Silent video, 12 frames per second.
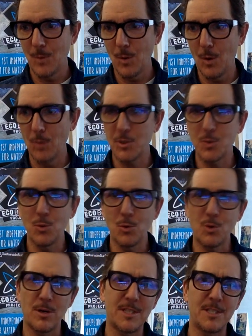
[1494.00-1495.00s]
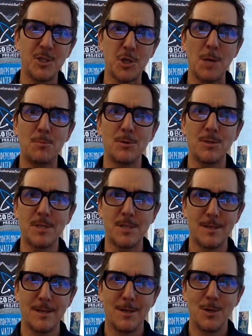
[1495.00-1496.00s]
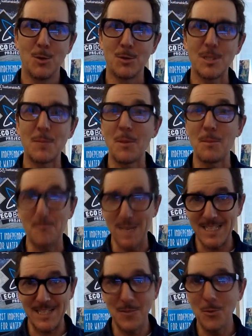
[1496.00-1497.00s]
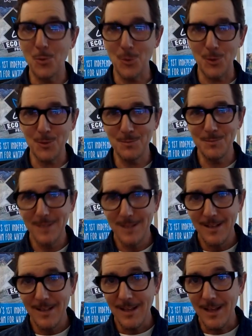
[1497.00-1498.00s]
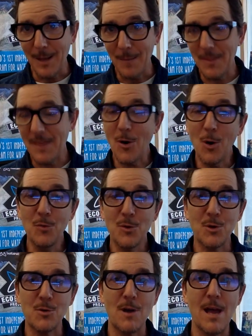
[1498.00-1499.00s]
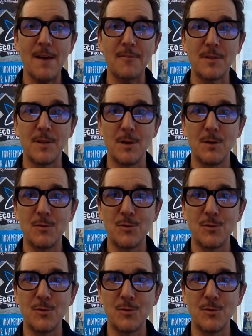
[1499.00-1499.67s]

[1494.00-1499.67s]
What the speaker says: Old school crusty shapers who are some of the best in the world And they've honed their craft,